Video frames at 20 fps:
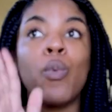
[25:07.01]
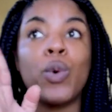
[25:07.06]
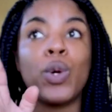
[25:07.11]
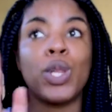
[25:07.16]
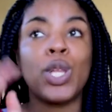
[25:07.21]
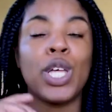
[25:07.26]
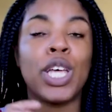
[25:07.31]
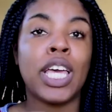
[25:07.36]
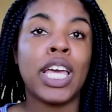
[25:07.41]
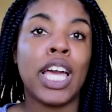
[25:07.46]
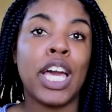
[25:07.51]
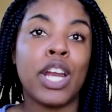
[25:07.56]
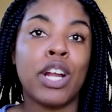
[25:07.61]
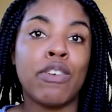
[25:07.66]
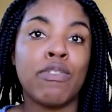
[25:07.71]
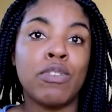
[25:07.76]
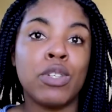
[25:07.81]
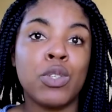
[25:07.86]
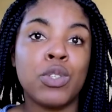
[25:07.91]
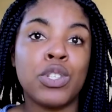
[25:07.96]
We're looking at our
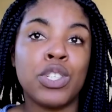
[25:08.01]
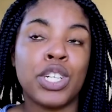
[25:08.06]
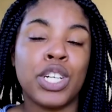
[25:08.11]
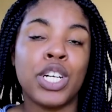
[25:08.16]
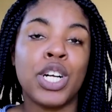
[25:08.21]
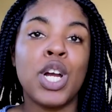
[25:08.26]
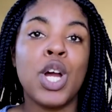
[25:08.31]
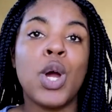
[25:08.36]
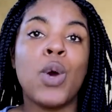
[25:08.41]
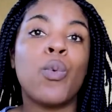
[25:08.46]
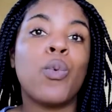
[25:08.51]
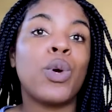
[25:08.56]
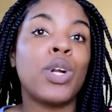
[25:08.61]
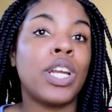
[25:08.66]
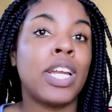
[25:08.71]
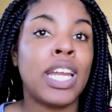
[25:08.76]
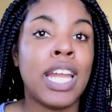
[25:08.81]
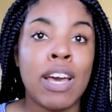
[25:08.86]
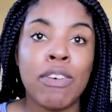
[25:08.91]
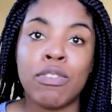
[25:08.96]
future. We're
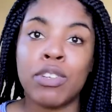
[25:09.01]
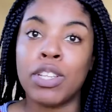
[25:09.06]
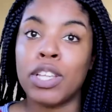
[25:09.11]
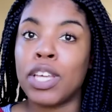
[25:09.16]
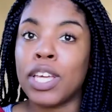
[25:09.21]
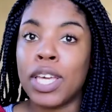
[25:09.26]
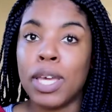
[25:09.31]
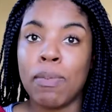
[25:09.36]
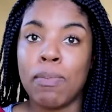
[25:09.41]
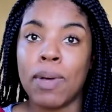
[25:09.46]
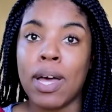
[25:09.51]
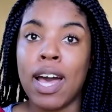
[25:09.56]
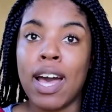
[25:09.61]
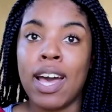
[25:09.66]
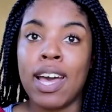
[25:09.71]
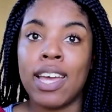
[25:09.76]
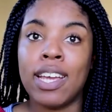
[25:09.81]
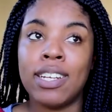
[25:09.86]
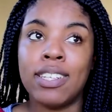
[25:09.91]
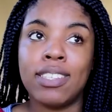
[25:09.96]
never looking
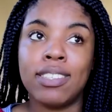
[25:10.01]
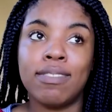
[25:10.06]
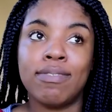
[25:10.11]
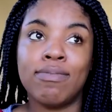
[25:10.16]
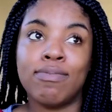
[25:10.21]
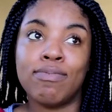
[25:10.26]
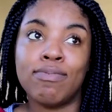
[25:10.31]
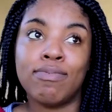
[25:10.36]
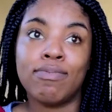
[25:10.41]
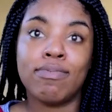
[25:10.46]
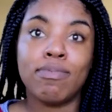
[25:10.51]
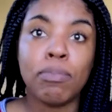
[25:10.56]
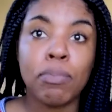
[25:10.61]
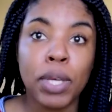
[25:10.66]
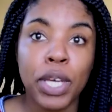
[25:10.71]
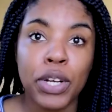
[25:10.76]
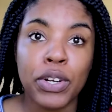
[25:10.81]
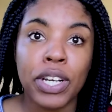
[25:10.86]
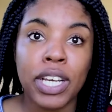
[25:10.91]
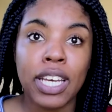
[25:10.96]
behind.
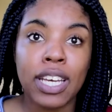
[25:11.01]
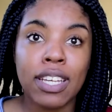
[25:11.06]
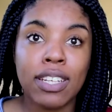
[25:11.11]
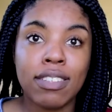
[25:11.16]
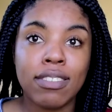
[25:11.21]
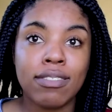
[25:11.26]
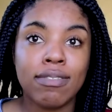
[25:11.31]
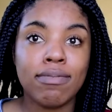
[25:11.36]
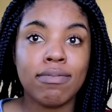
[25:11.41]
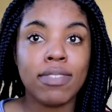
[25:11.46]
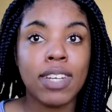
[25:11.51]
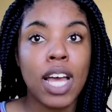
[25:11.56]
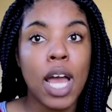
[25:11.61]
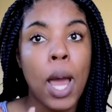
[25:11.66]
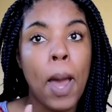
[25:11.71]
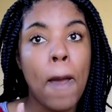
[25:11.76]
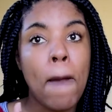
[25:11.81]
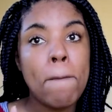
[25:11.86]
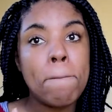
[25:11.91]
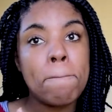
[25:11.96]
Period.
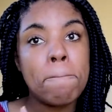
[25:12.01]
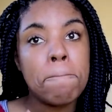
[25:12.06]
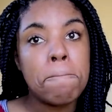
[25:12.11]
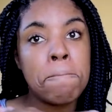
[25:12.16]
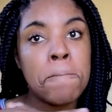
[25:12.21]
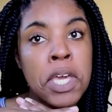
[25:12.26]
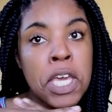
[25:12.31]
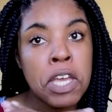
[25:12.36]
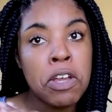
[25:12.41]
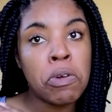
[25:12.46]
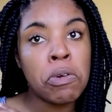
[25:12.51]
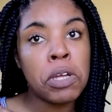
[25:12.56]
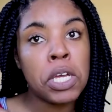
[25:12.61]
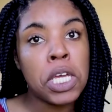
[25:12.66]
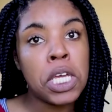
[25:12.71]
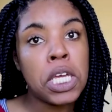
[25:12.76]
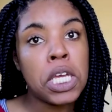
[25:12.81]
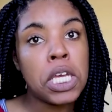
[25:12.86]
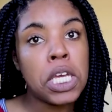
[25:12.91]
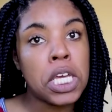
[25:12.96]

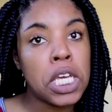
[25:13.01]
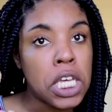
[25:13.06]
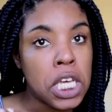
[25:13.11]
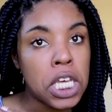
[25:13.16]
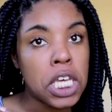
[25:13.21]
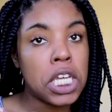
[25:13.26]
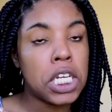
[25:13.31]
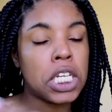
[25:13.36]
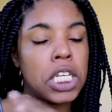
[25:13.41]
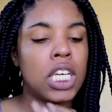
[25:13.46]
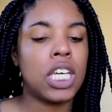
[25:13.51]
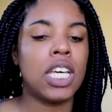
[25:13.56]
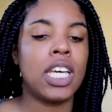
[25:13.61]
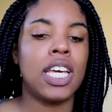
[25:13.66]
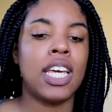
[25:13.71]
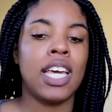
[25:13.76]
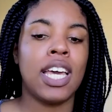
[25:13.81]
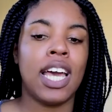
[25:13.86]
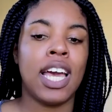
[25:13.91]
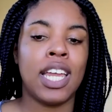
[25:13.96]
Period.
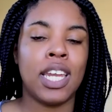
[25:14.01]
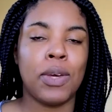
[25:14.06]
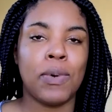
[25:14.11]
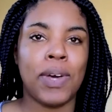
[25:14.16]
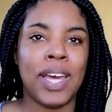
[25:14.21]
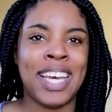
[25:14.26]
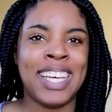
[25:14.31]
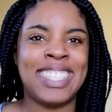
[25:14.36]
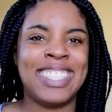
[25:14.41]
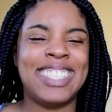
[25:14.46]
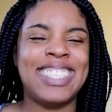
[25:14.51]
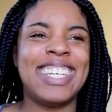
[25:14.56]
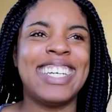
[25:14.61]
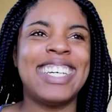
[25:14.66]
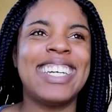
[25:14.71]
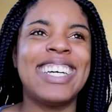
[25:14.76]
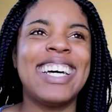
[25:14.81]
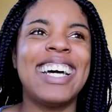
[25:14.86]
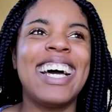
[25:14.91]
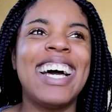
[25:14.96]
Anyways,
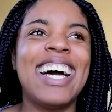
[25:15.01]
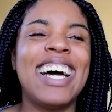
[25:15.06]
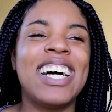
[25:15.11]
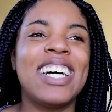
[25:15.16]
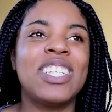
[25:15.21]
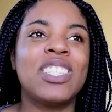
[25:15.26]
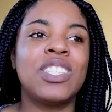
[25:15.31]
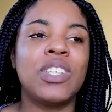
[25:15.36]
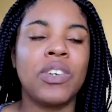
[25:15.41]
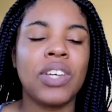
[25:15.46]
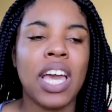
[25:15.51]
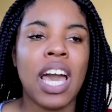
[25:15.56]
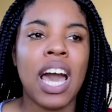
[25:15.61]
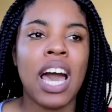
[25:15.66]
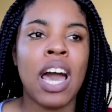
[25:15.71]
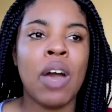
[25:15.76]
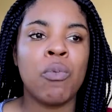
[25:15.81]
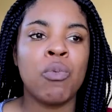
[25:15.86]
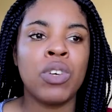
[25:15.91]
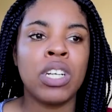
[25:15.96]
so yeah,
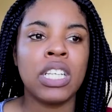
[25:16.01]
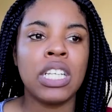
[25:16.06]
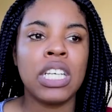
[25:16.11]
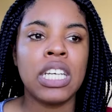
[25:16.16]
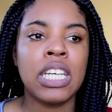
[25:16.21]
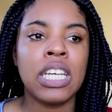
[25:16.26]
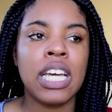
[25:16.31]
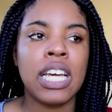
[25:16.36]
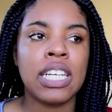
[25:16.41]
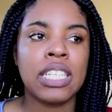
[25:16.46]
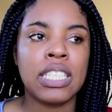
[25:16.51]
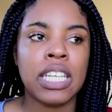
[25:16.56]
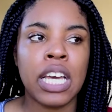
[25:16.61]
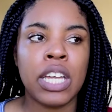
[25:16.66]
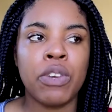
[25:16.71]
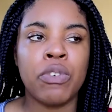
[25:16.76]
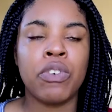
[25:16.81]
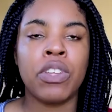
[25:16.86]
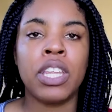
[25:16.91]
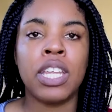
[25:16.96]
I'm really
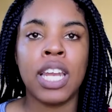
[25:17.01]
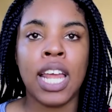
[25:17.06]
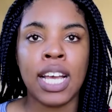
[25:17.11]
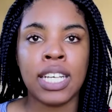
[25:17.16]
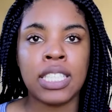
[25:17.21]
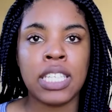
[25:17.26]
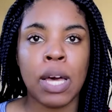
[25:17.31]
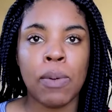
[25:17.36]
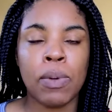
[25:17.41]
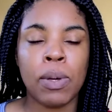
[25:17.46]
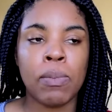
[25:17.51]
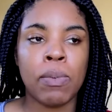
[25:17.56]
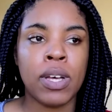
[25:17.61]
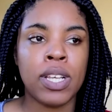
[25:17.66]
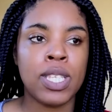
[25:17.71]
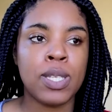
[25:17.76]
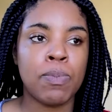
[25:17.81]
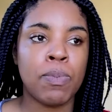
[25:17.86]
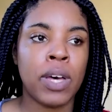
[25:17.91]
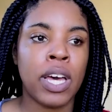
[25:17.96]
excited for the next coming
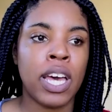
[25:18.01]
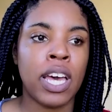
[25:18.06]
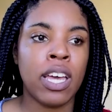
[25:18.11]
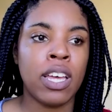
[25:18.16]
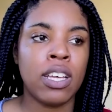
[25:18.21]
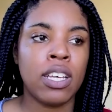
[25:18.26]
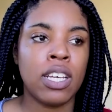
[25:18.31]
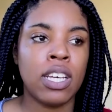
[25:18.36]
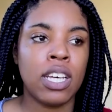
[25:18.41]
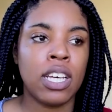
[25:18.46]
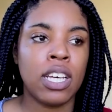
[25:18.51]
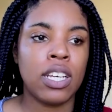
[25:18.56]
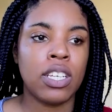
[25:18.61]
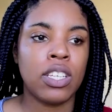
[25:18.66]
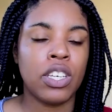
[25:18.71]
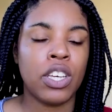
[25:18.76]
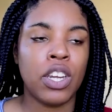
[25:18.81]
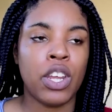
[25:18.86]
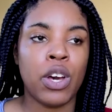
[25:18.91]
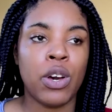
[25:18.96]
months, but
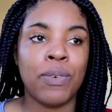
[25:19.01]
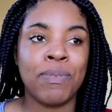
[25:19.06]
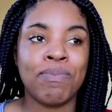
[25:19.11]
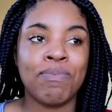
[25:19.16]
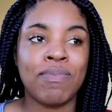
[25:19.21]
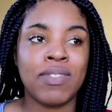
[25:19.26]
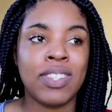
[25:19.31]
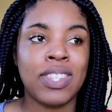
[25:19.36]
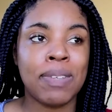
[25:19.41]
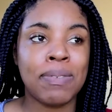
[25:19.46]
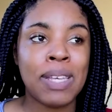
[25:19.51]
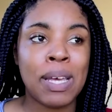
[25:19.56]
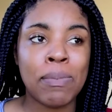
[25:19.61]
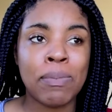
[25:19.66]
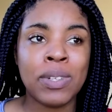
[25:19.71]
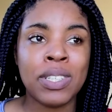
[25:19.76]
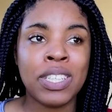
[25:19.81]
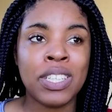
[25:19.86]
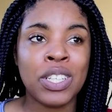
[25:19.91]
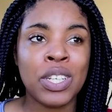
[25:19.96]
you know,
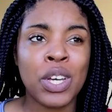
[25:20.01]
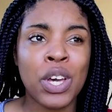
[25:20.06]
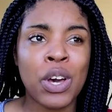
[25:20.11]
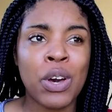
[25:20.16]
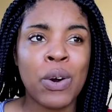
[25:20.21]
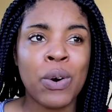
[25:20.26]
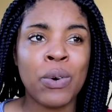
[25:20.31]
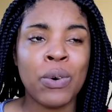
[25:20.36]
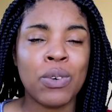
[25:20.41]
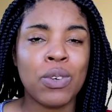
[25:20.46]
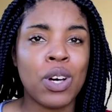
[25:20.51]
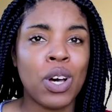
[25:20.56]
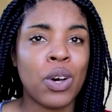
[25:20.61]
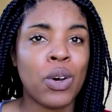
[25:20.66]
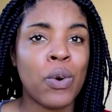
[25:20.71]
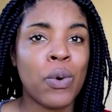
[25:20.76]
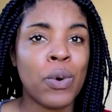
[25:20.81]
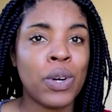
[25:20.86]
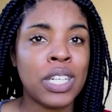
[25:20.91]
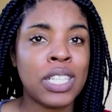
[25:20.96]
September didn't go
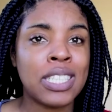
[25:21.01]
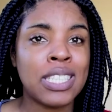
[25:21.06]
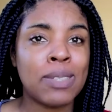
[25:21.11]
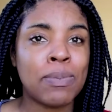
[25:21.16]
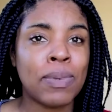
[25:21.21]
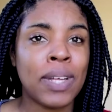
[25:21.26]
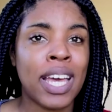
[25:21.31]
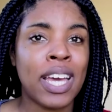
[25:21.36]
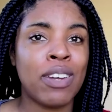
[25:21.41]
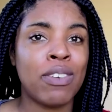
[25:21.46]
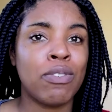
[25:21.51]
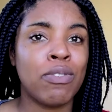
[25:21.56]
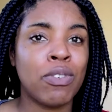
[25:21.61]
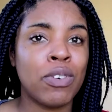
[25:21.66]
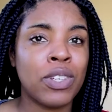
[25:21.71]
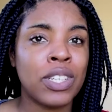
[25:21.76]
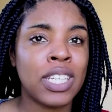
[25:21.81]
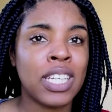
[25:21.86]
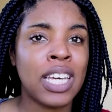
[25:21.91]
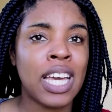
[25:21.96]
according to plan
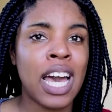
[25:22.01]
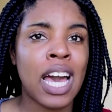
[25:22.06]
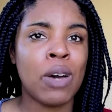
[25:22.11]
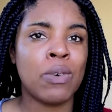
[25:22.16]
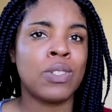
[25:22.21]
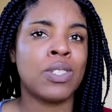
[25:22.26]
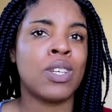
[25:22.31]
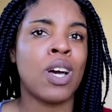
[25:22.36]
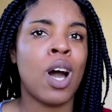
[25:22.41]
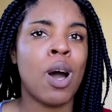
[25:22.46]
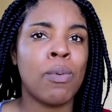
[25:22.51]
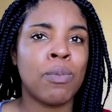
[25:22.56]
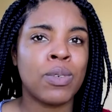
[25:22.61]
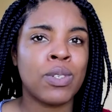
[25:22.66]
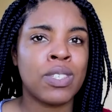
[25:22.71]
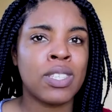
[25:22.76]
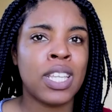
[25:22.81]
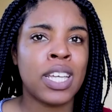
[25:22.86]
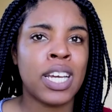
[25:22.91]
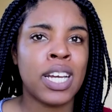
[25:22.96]
fully. I was
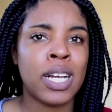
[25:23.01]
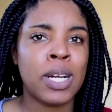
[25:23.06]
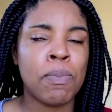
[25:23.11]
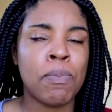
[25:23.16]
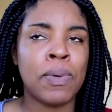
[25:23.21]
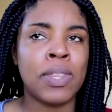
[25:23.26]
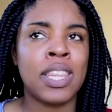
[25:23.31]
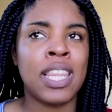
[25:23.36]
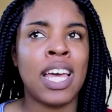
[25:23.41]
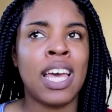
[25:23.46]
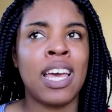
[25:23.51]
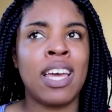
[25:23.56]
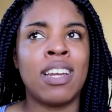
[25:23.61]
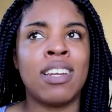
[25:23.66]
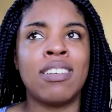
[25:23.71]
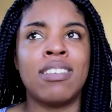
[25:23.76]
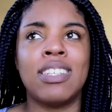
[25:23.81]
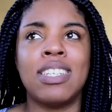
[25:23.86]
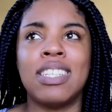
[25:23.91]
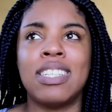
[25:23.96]
almost there, but
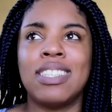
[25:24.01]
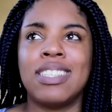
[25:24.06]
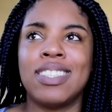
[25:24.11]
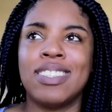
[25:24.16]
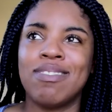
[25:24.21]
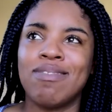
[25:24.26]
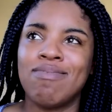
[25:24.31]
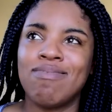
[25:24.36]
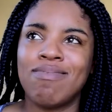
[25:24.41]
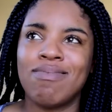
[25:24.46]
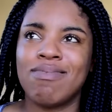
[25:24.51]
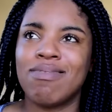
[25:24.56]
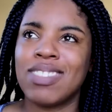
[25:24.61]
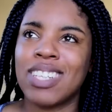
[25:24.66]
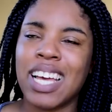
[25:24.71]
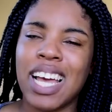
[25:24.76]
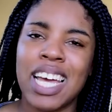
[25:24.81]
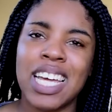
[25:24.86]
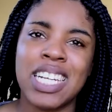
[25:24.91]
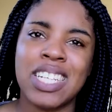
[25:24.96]
then
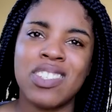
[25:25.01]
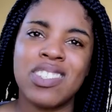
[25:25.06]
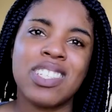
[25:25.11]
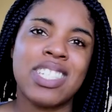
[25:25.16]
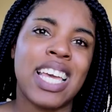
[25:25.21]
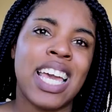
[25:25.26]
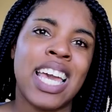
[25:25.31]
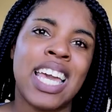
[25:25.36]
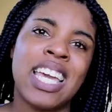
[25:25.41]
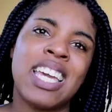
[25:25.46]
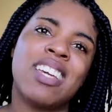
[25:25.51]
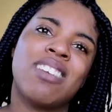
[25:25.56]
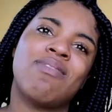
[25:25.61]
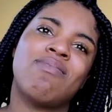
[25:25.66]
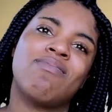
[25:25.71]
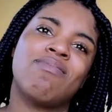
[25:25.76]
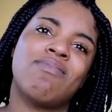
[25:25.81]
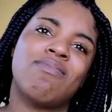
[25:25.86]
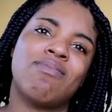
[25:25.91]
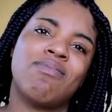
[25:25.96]
kind of just ate
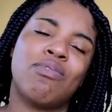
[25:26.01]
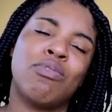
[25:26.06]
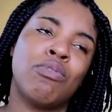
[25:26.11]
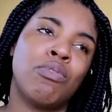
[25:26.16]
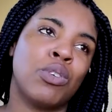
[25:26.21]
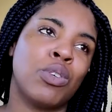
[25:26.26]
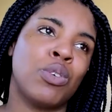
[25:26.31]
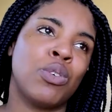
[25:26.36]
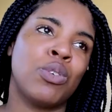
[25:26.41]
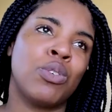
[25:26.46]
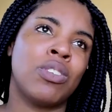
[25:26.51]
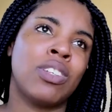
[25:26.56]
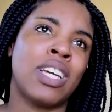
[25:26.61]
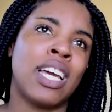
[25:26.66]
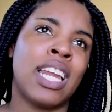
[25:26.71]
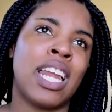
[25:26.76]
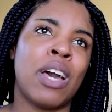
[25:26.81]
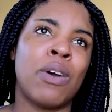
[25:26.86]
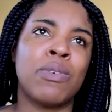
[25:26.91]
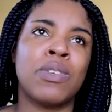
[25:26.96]
food
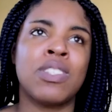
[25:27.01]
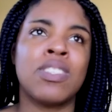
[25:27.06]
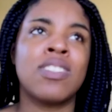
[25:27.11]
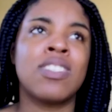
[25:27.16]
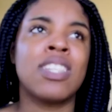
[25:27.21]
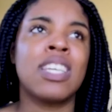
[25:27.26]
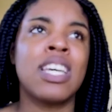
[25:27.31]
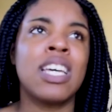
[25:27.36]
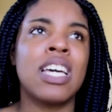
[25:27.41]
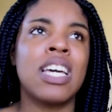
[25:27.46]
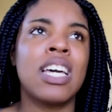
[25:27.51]
and I was